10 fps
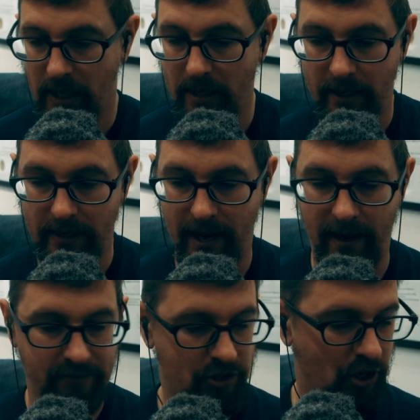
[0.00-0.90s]
Yeah,
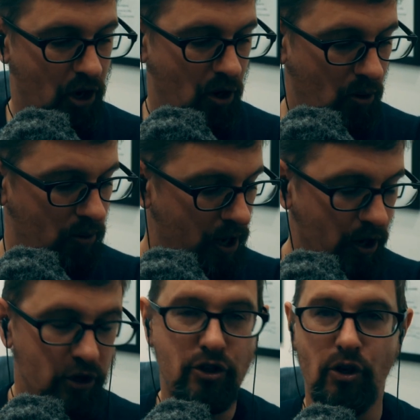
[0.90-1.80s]
so
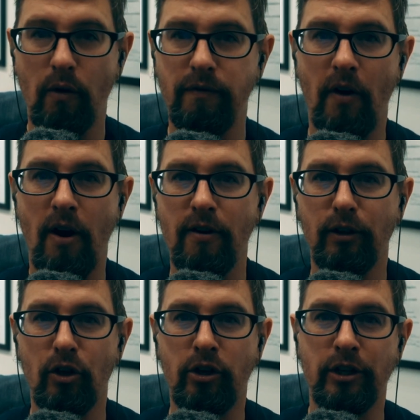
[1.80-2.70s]
far
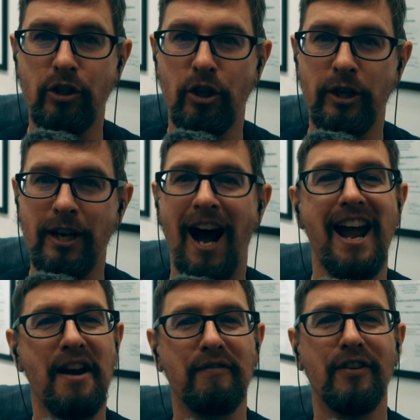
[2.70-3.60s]
looking good. I
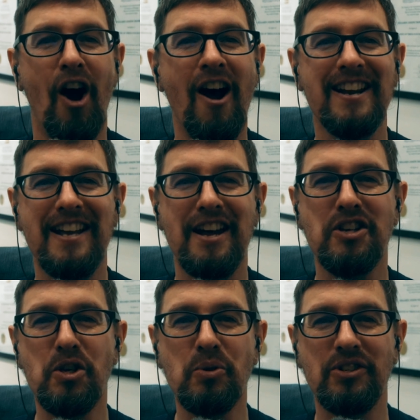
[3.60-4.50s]
have not yet
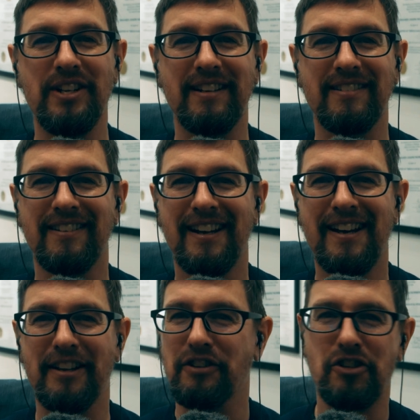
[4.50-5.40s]
used it.
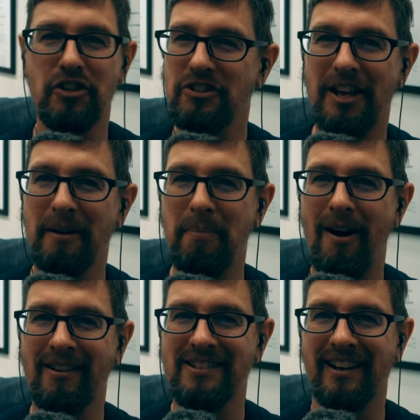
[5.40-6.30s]
This is just the
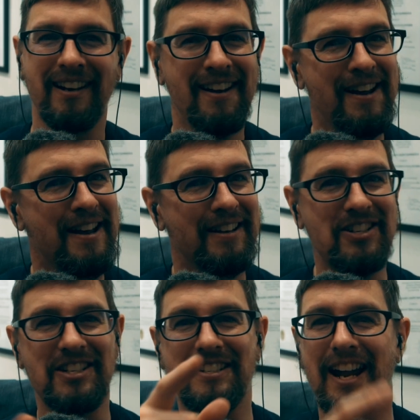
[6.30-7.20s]
unboxing.
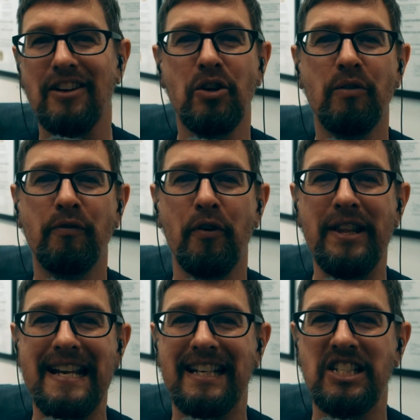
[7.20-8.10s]
Stay tuned for
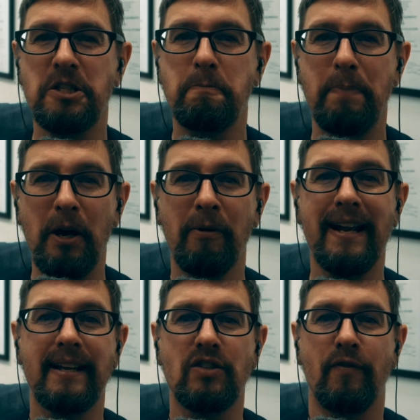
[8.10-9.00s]
the
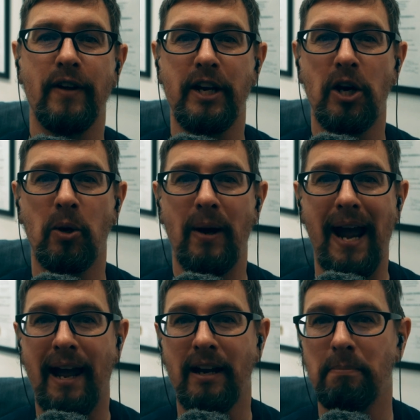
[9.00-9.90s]
experience video
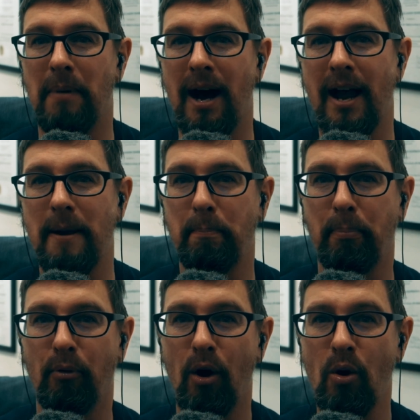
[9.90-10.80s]
and my
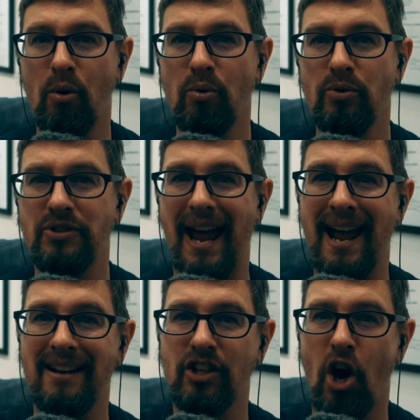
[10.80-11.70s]
pros
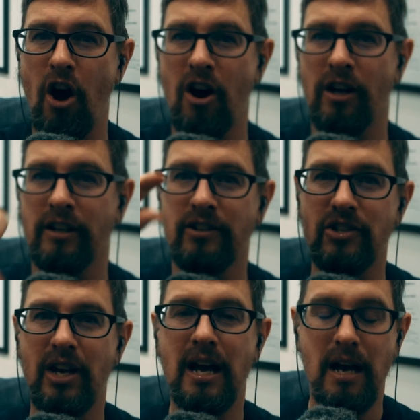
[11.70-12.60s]
and cons
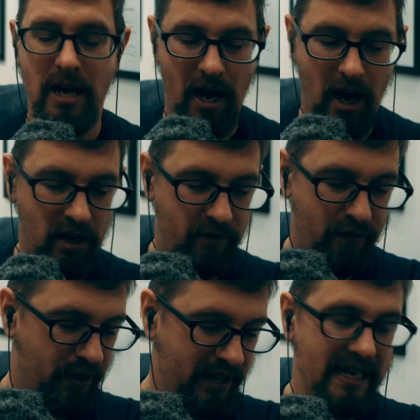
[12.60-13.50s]

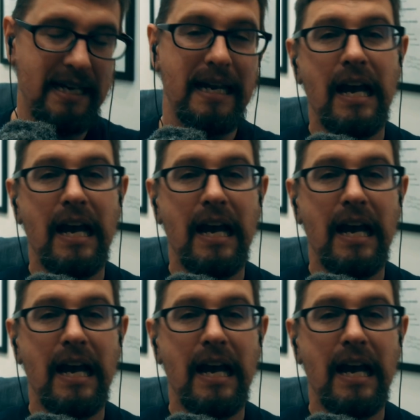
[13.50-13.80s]
of the